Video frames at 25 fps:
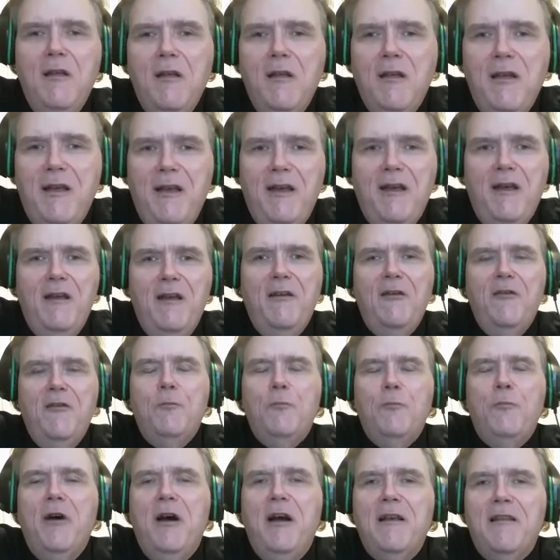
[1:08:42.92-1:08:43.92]
And his
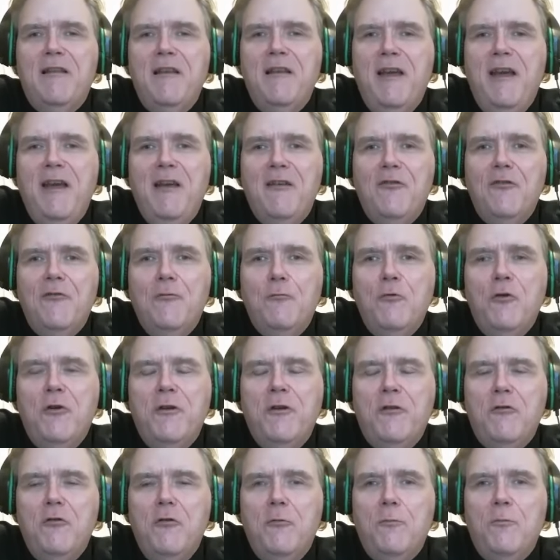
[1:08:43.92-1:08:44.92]
podcast is a
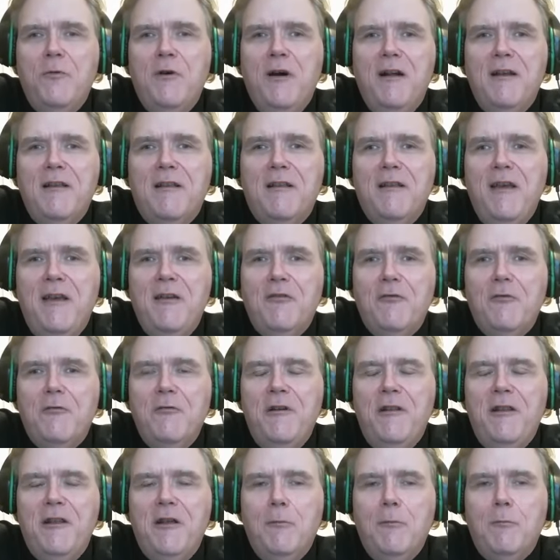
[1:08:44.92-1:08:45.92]
really cool podcast,
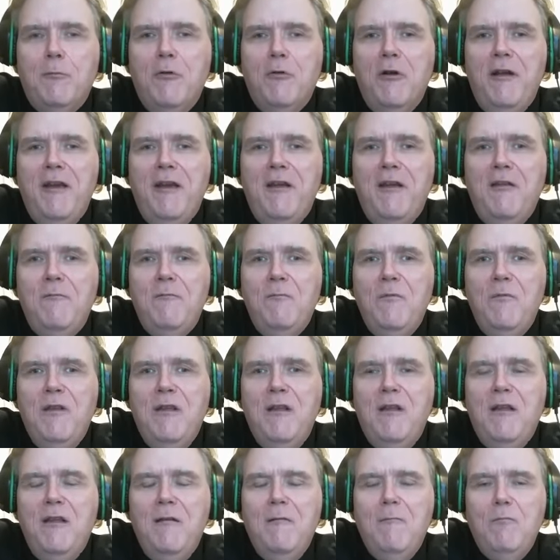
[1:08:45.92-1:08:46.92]
Creating a Brand.
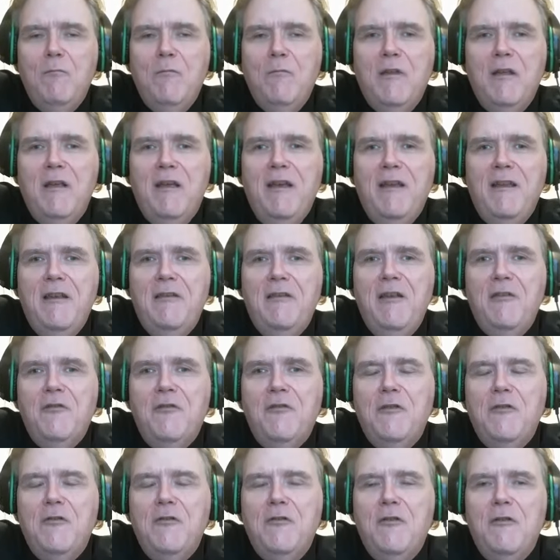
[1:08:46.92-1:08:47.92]
And it
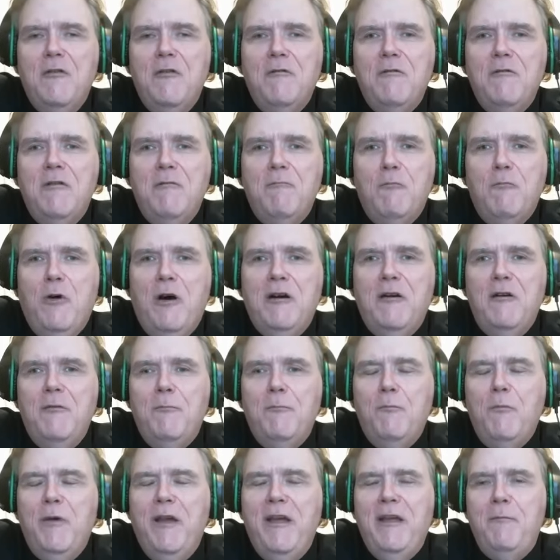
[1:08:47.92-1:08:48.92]
isn't while it
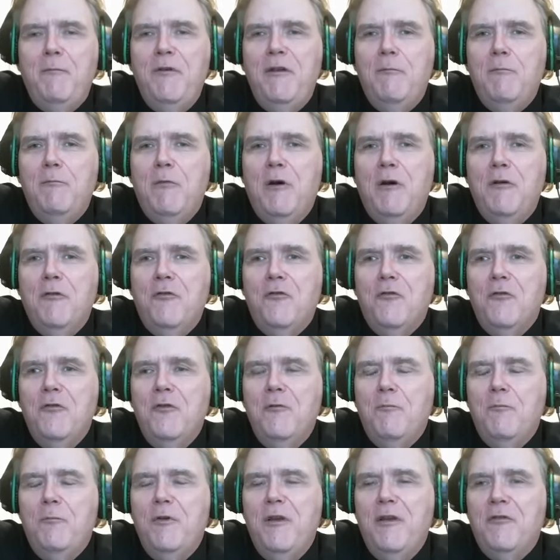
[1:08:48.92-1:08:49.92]
may be mostly
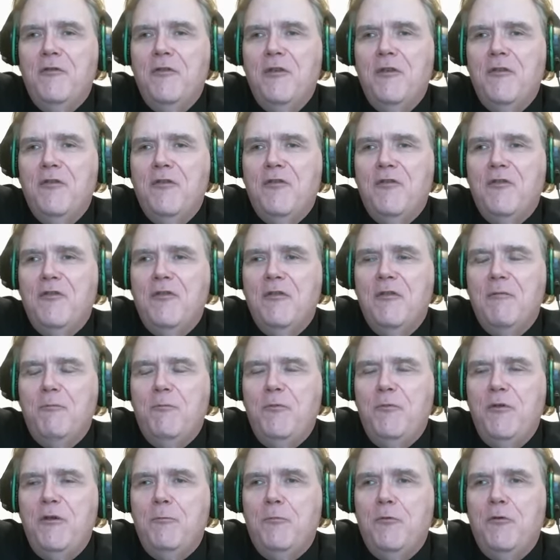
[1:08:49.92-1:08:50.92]
business
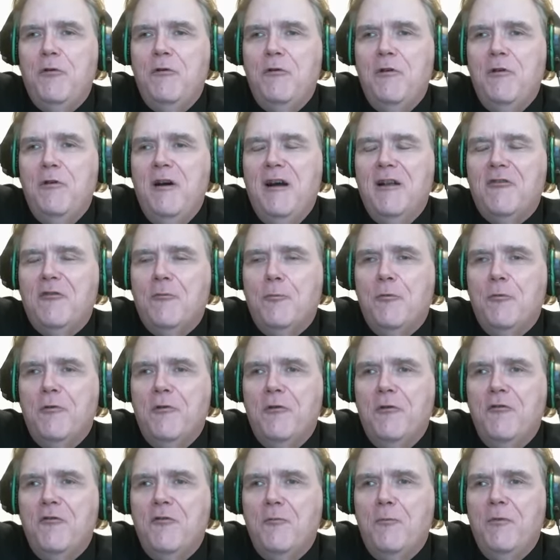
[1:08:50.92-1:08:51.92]
people,
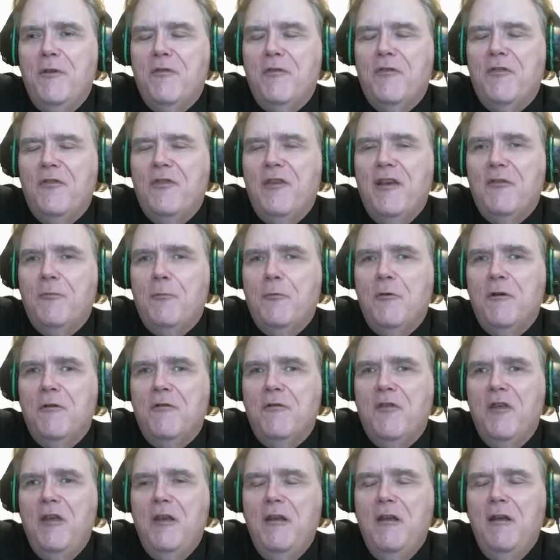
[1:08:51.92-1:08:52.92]
entrepreneurs, and business
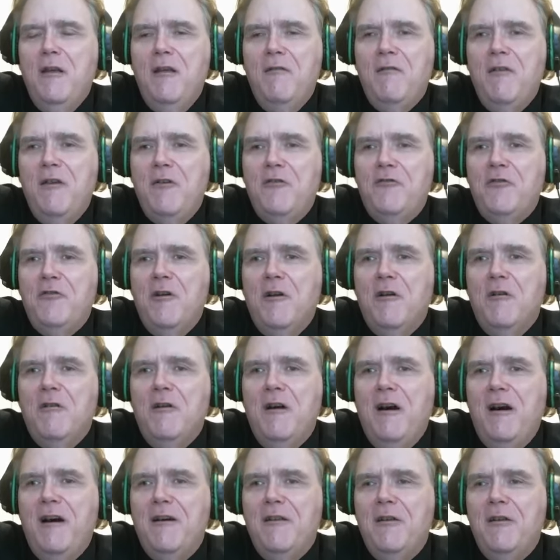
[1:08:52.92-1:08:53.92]
experts, they share a
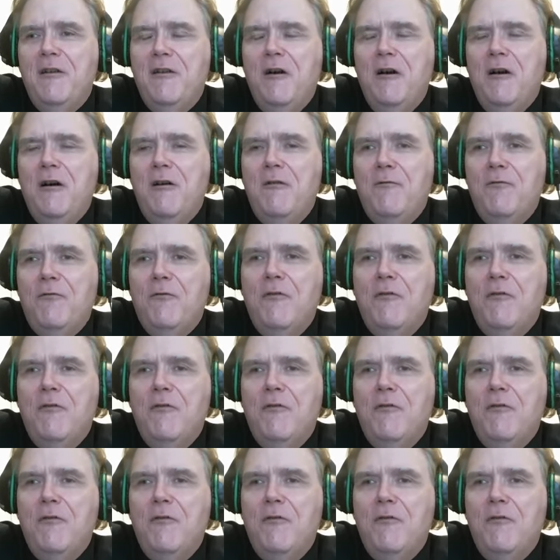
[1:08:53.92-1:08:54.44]
lot of